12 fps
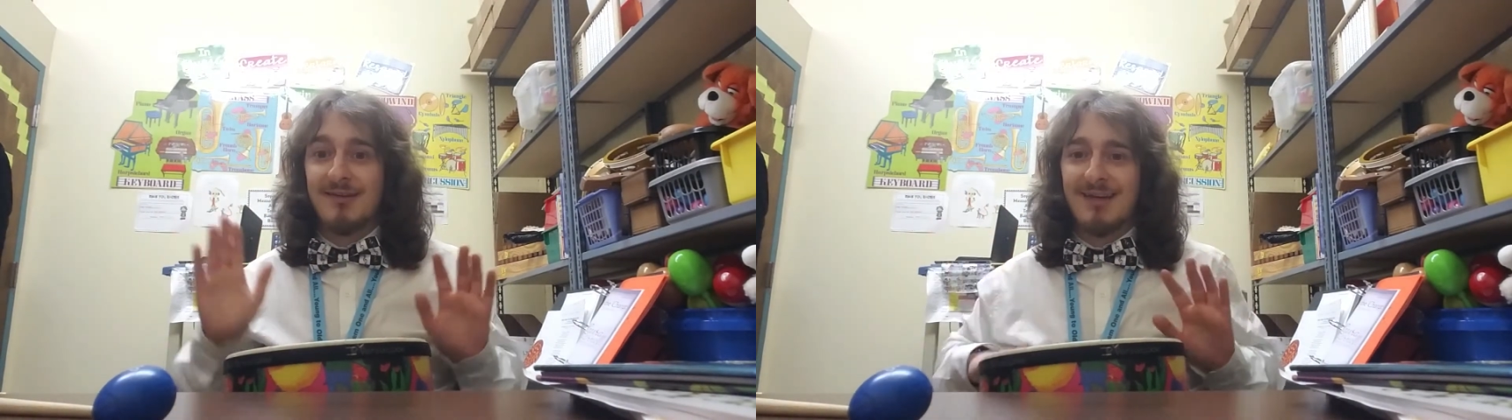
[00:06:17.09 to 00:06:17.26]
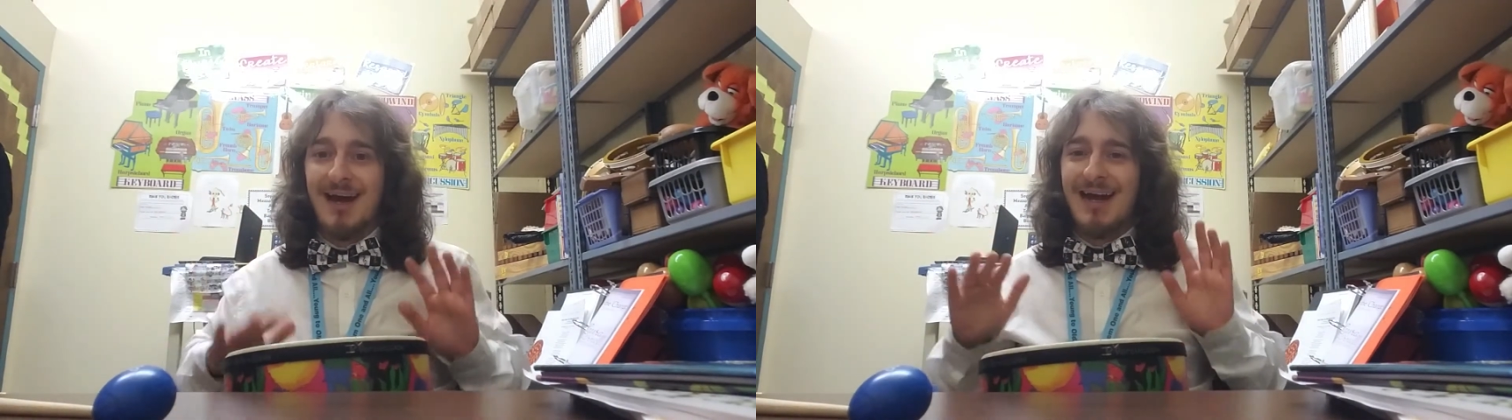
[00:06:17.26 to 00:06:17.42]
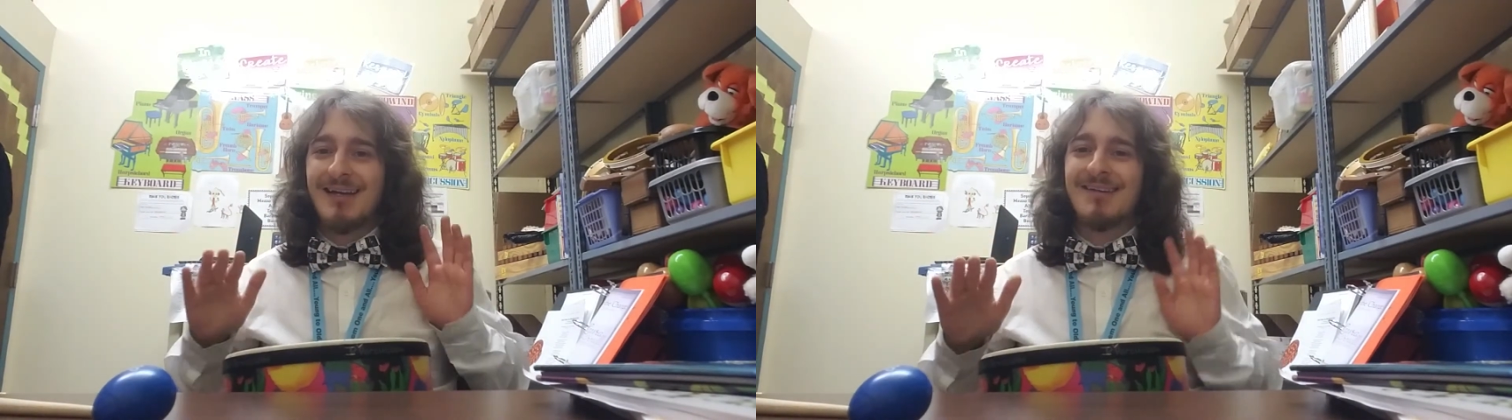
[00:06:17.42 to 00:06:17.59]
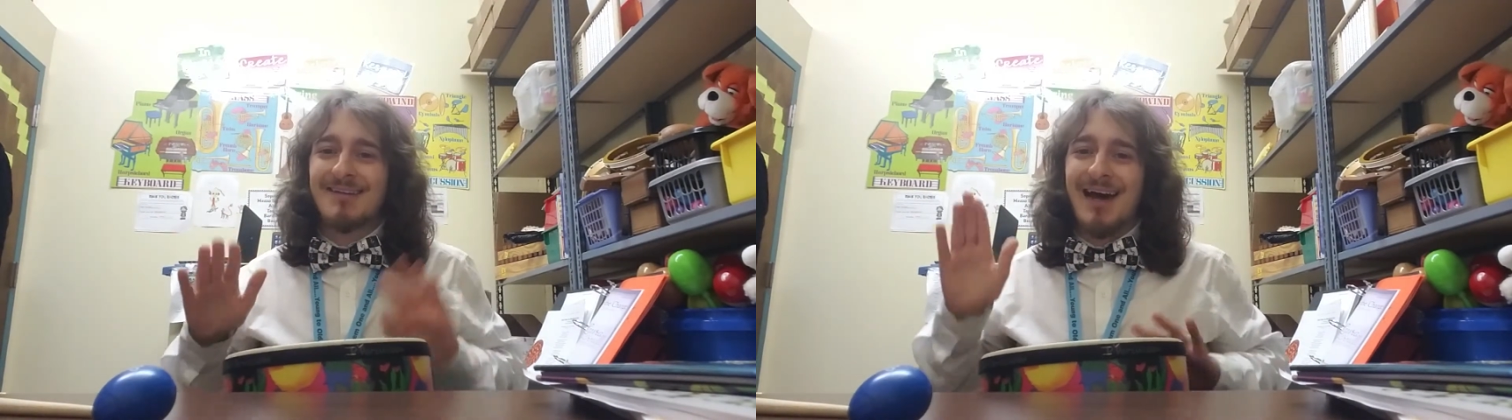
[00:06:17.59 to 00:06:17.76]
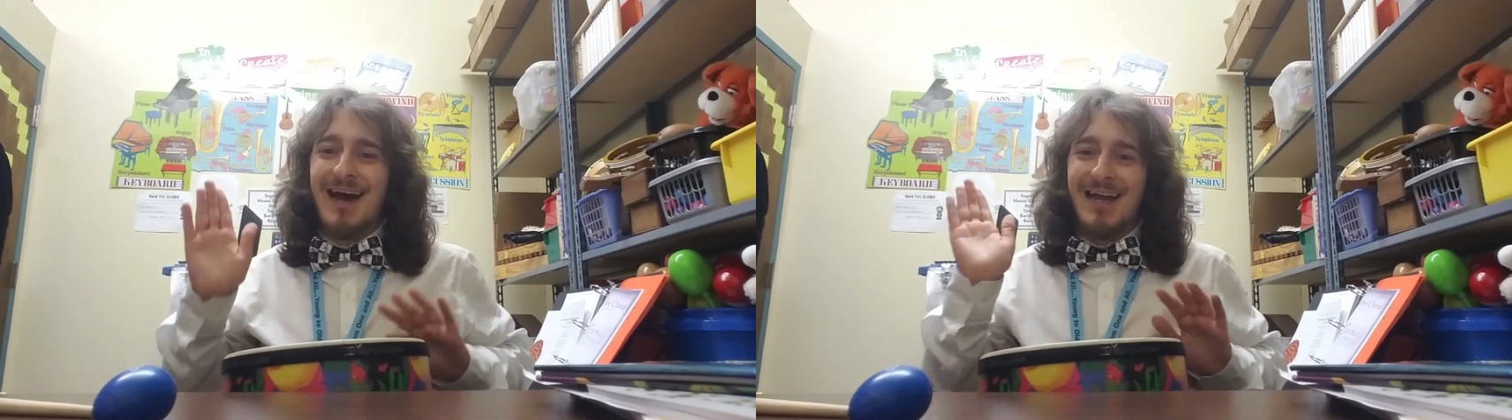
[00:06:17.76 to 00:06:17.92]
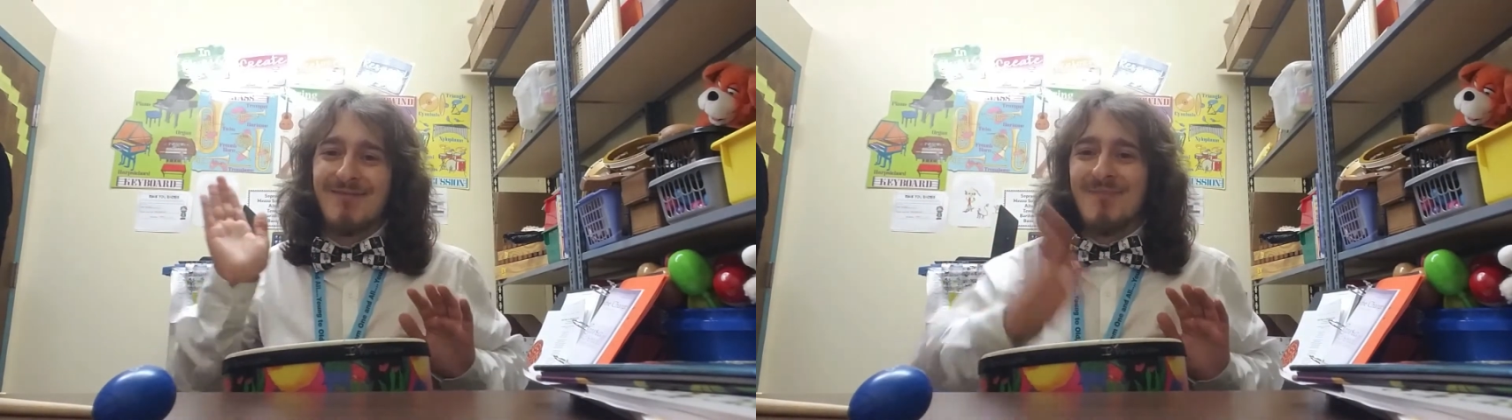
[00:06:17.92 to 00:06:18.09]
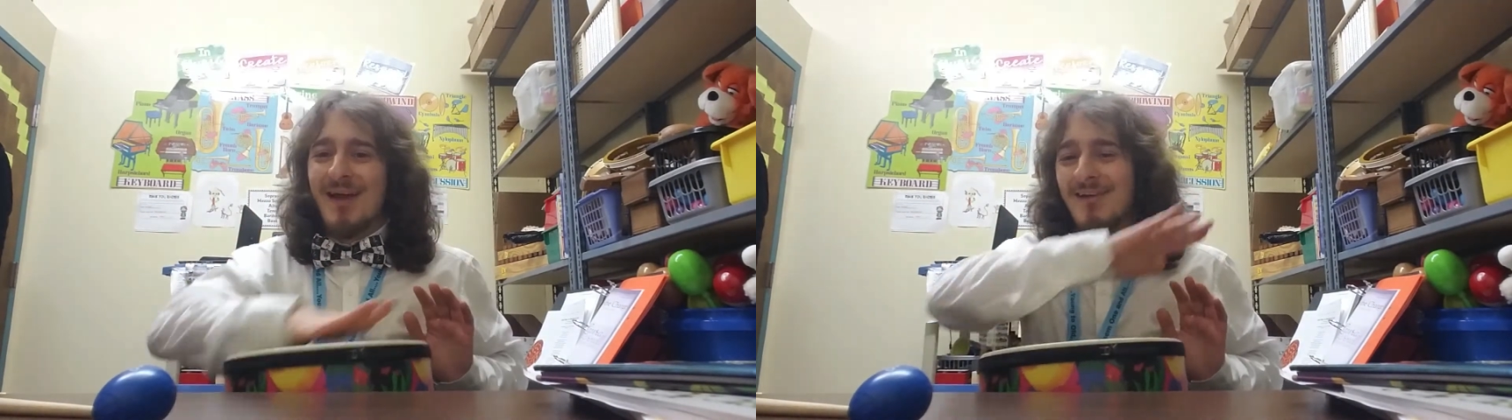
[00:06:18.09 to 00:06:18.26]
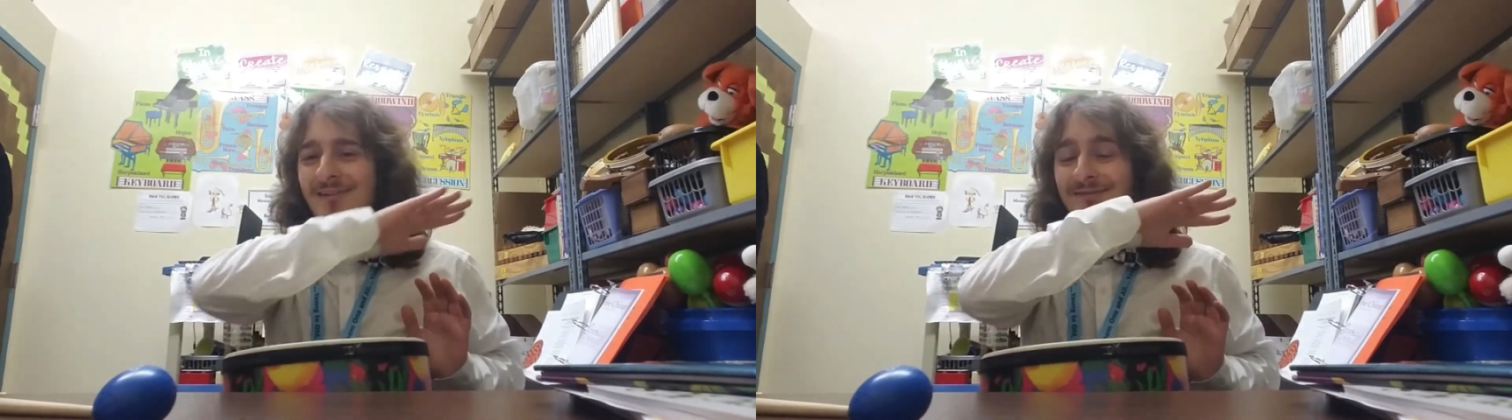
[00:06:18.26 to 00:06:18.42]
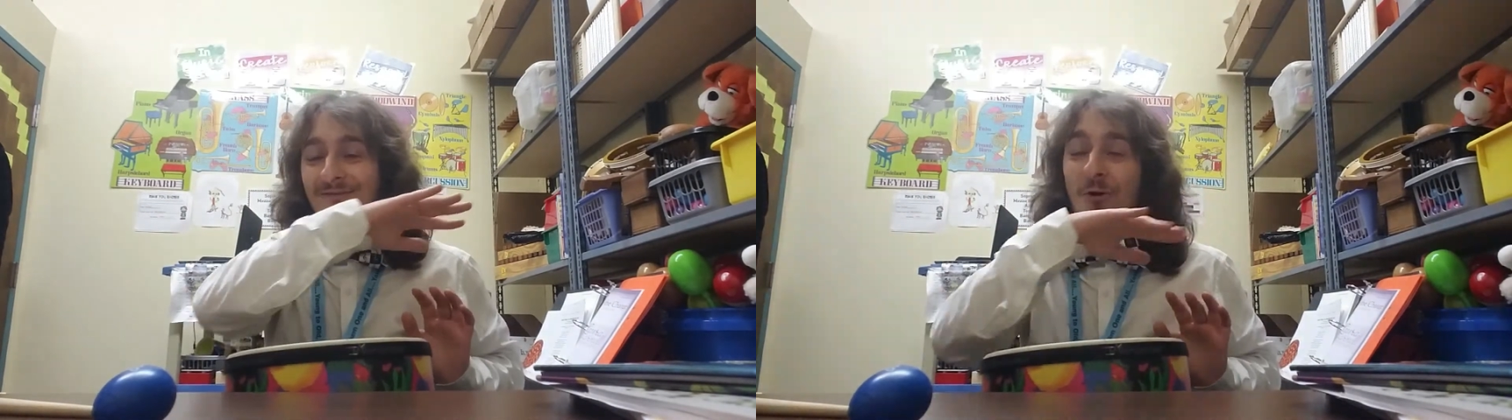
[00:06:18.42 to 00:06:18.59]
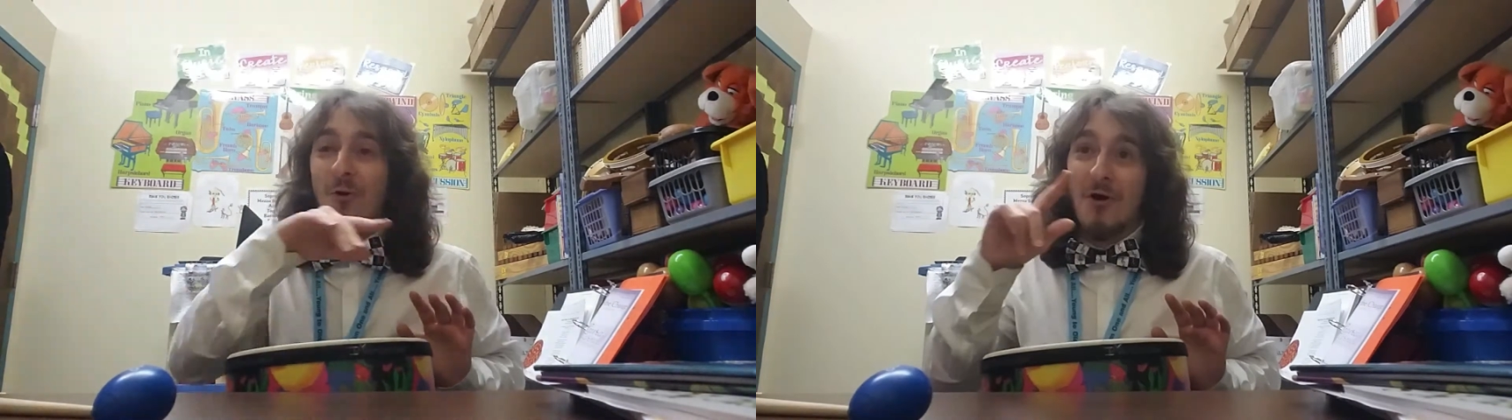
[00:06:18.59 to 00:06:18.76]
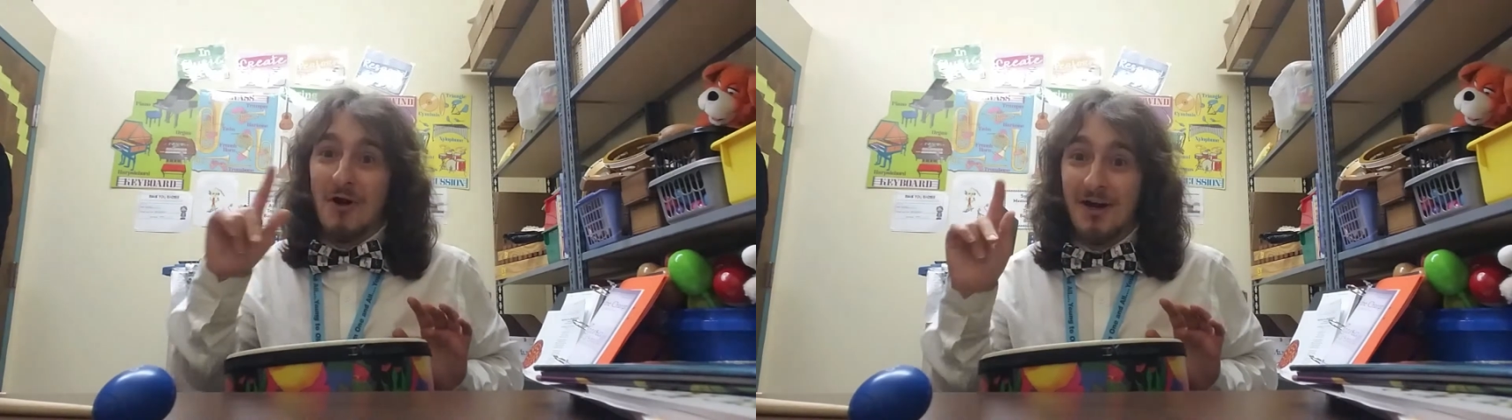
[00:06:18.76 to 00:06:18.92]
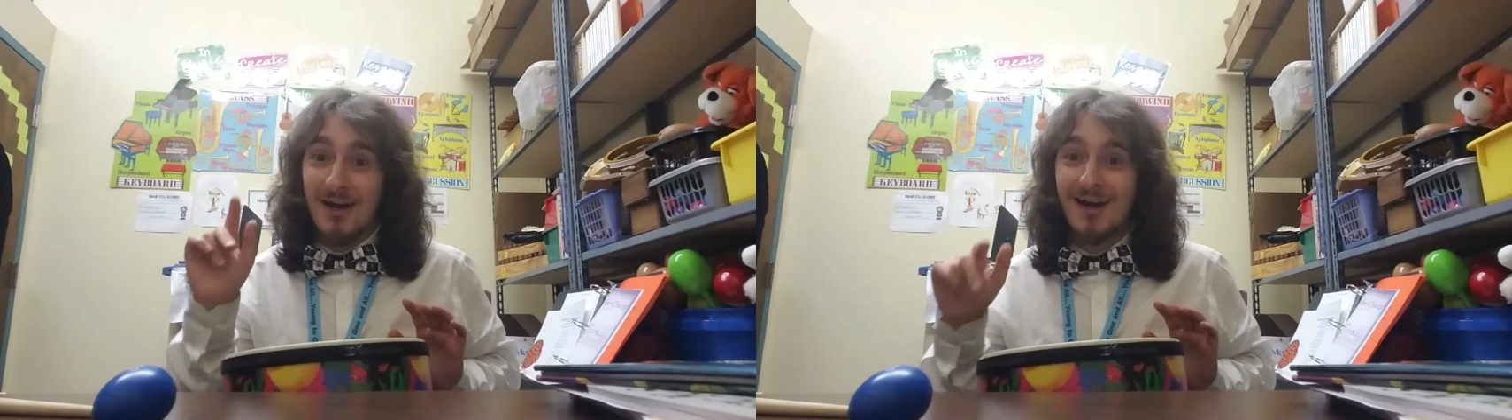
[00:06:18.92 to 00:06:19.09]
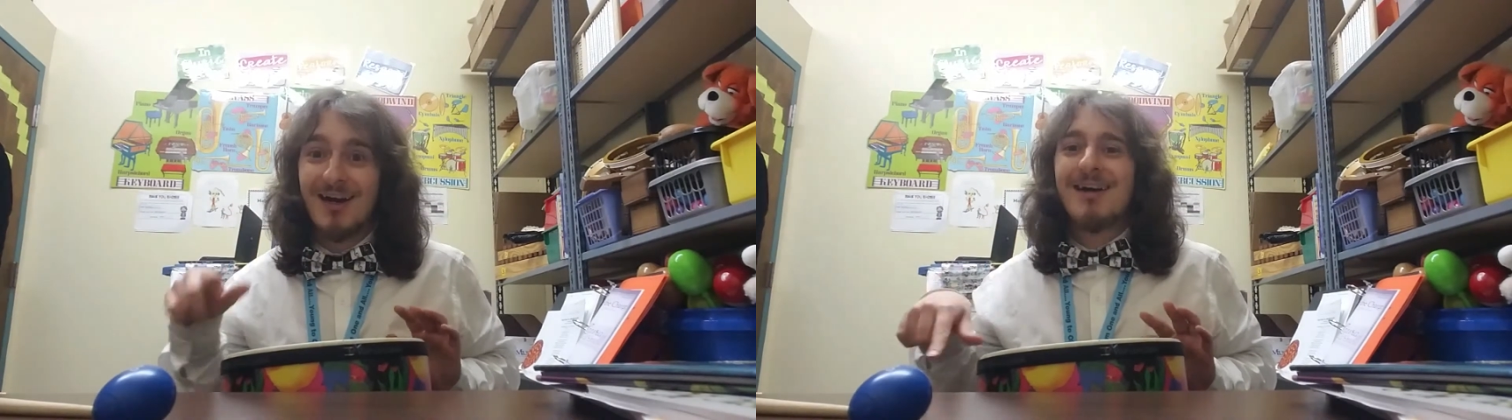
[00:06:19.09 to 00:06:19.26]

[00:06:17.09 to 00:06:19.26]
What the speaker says: Side, side, middle, or